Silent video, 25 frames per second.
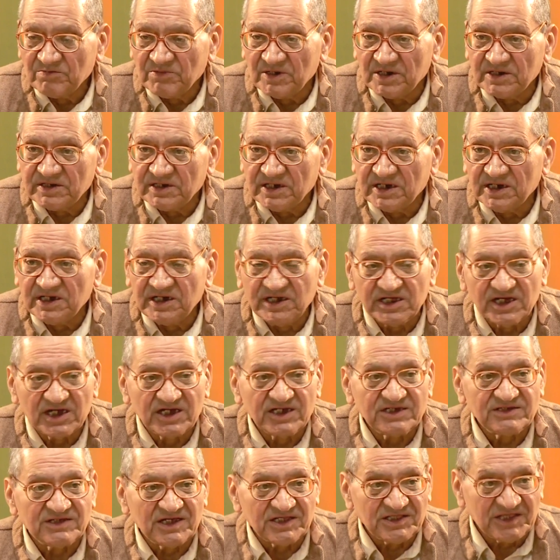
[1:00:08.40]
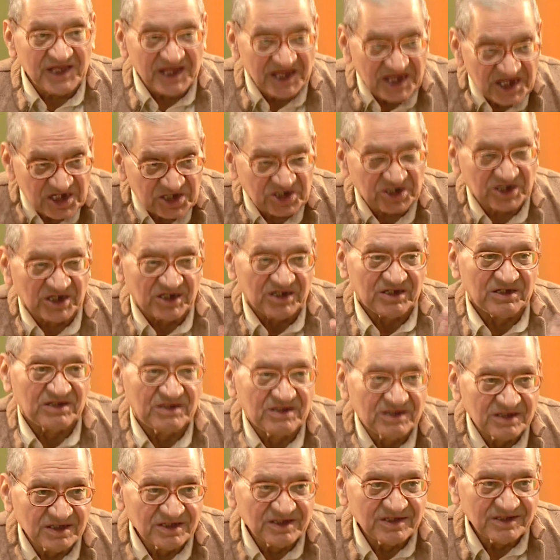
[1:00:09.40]
But India is a Desha.
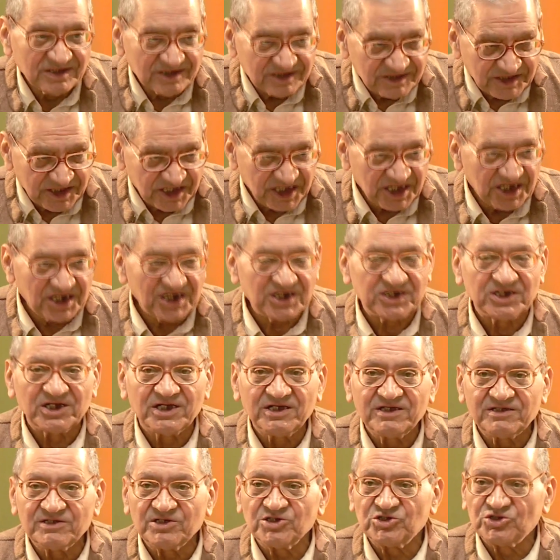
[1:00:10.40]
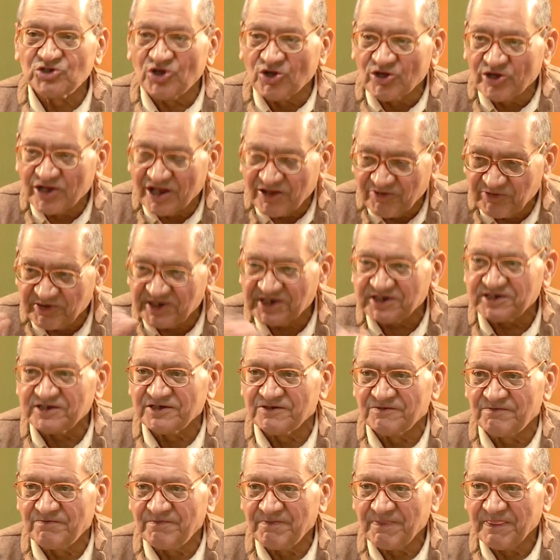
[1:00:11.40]
Desha is a geographic
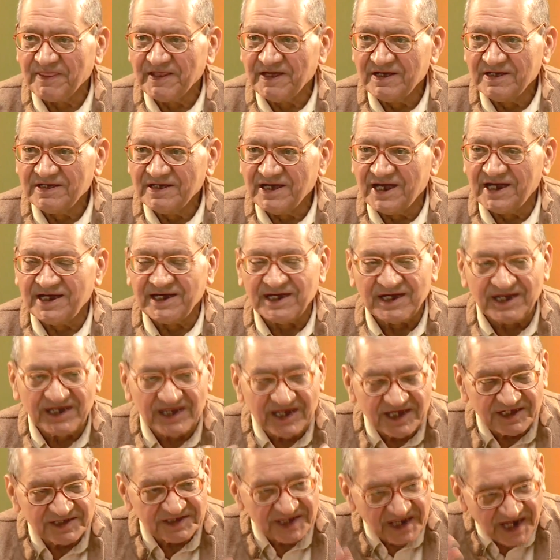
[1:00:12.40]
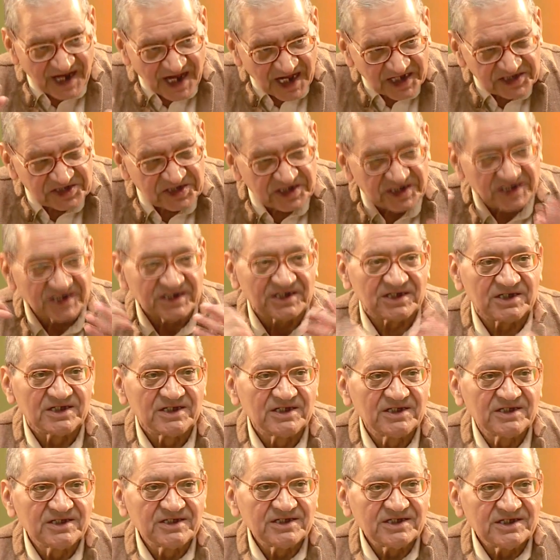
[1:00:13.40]
term. And India is a Rashtra.
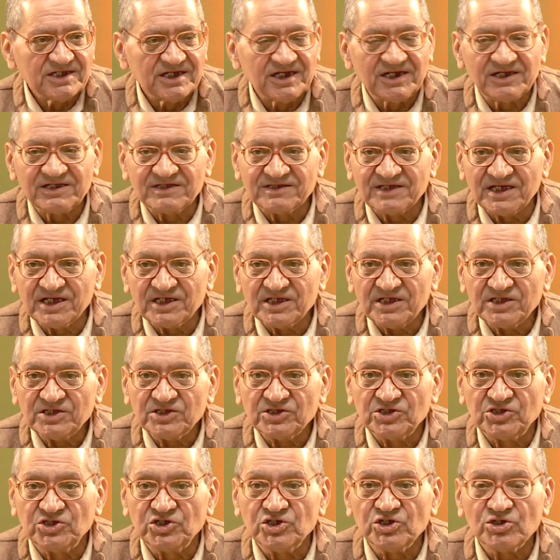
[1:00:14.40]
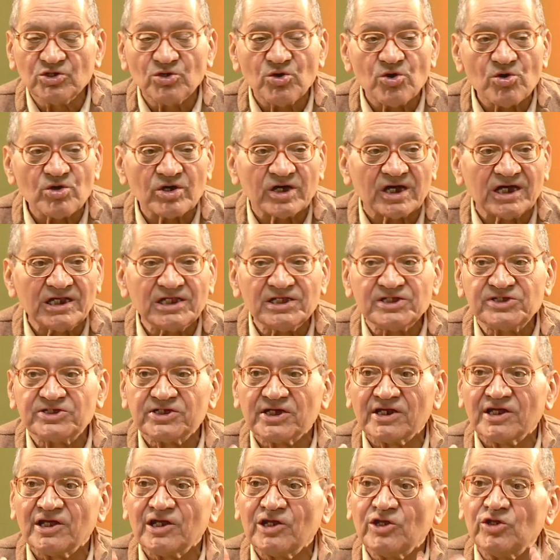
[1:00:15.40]
It is a
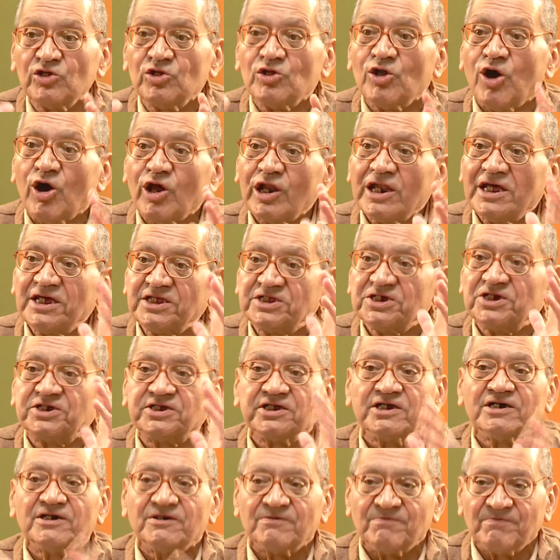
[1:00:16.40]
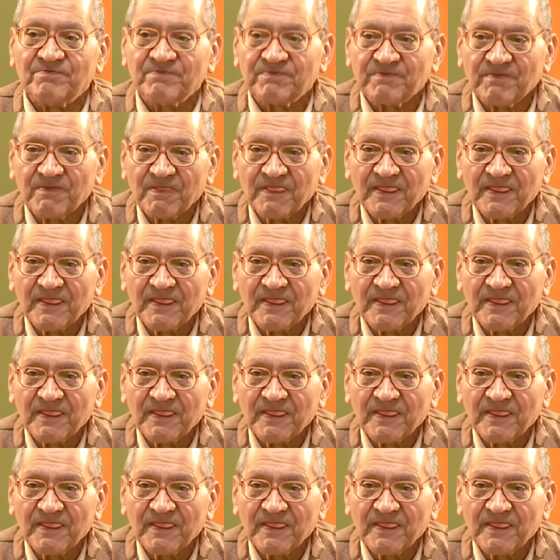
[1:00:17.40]
geo-cultural knowledge term.